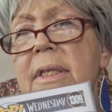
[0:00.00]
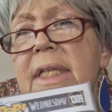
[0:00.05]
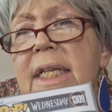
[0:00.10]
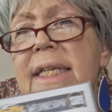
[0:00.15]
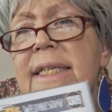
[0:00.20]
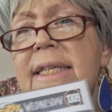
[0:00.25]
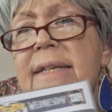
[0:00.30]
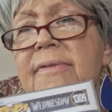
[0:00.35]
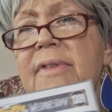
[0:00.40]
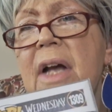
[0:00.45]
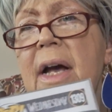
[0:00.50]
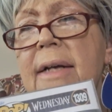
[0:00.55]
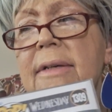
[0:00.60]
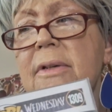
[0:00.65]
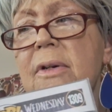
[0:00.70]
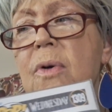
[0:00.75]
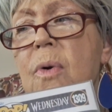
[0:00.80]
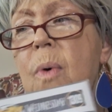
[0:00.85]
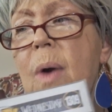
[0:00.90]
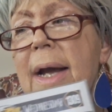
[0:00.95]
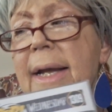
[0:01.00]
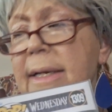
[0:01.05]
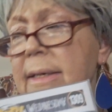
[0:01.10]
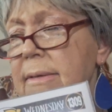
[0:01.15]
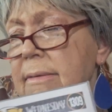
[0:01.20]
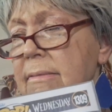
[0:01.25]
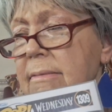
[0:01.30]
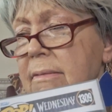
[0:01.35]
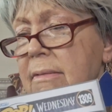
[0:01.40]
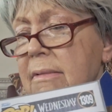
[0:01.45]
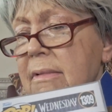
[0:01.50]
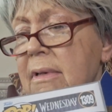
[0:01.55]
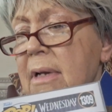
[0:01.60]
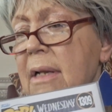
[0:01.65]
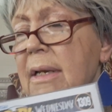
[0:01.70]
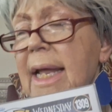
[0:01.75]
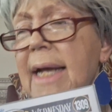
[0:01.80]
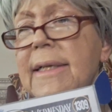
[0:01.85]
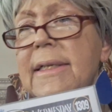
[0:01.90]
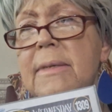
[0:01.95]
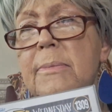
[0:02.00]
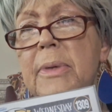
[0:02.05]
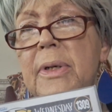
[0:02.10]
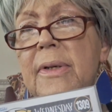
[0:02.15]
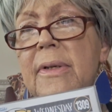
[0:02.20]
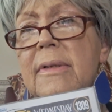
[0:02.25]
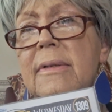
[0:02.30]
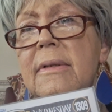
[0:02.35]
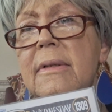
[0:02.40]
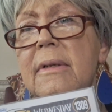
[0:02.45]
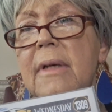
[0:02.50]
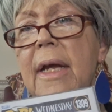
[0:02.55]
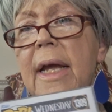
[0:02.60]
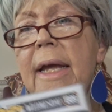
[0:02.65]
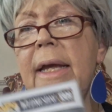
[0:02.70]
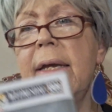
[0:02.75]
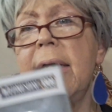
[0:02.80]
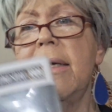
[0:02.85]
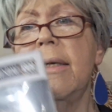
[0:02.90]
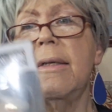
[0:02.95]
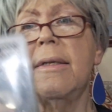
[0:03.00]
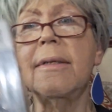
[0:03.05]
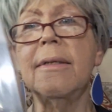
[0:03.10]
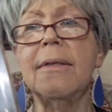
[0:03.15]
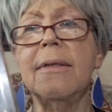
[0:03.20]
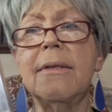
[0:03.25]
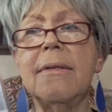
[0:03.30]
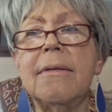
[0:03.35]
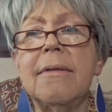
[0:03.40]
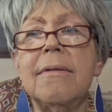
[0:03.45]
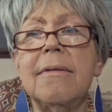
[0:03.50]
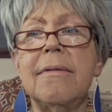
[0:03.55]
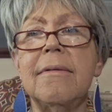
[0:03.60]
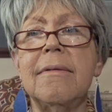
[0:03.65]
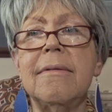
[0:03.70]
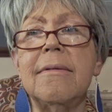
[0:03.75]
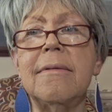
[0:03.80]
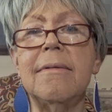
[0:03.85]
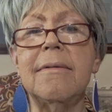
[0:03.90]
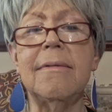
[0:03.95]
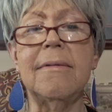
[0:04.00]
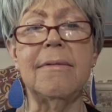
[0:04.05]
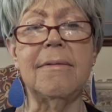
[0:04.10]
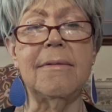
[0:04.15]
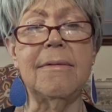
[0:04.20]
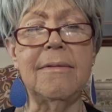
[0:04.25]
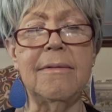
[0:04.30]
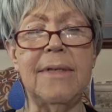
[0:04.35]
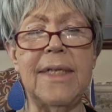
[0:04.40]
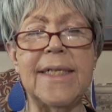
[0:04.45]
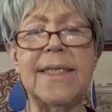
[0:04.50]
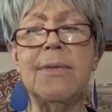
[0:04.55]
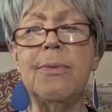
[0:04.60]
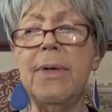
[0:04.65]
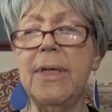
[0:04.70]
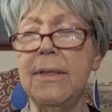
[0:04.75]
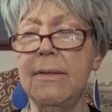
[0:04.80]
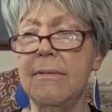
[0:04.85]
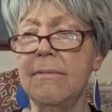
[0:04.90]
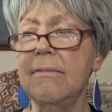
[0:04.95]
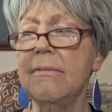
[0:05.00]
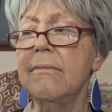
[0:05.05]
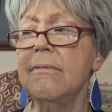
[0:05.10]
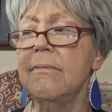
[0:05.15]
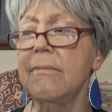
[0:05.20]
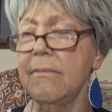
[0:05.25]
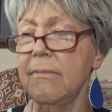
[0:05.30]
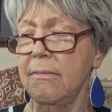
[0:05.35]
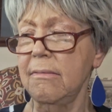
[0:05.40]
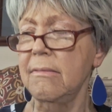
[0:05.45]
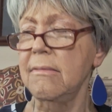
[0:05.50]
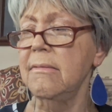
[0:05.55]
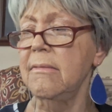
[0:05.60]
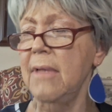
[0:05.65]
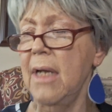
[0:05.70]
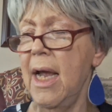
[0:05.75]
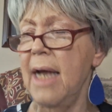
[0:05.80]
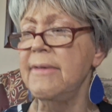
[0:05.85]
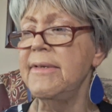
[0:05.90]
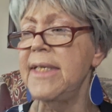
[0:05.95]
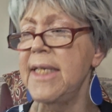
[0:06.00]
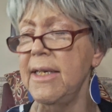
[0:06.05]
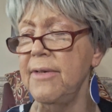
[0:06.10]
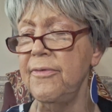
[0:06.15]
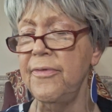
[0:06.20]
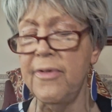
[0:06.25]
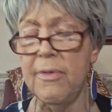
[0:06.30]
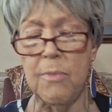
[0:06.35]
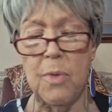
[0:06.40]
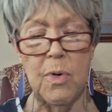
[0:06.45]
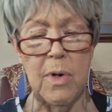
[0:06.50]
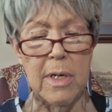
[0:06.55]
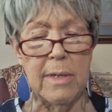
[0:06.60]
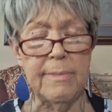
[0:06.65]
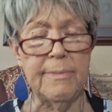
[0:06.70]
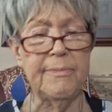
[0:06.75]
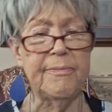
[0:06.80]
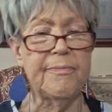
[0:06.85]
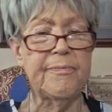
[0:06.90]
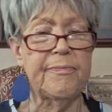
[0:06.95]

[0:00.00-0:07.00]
These have gotten quite collectible, and this one I've seen for more.